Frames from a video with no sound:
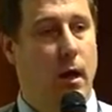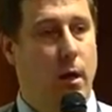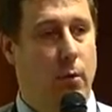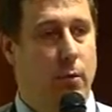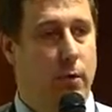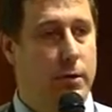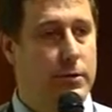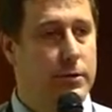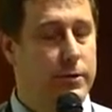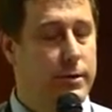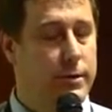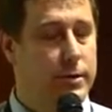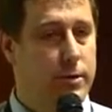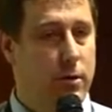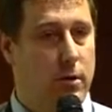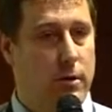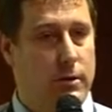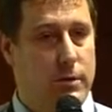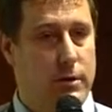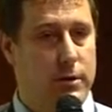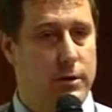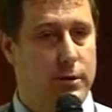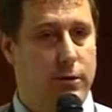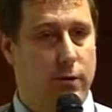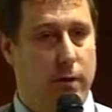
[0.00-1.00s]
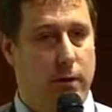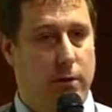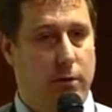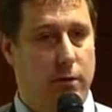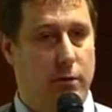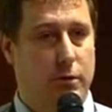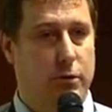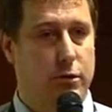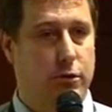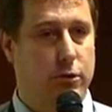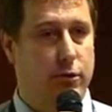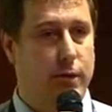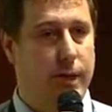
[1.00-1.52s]
what resources you are
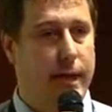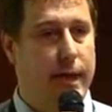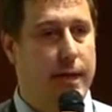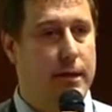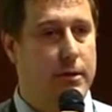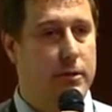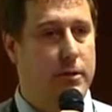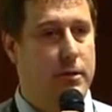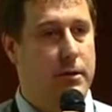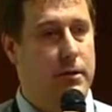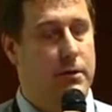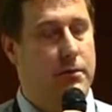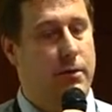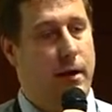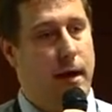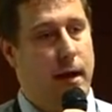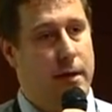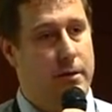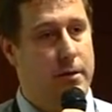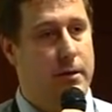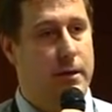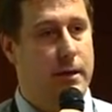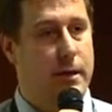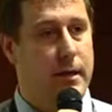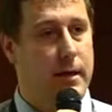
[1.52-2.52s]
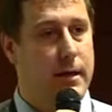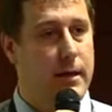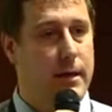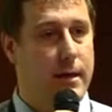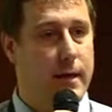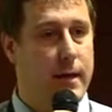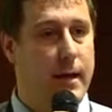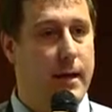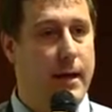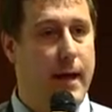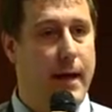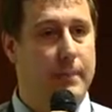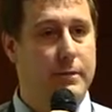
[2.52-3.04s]
going to need on a rather
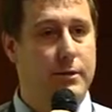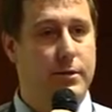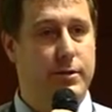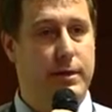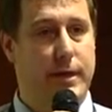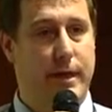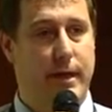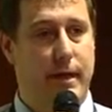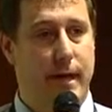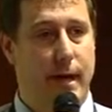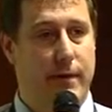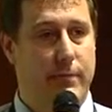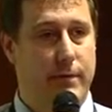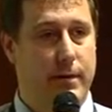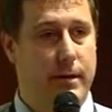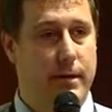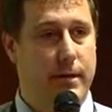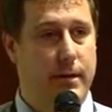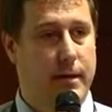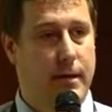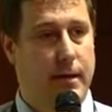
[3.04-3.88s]
abstract level.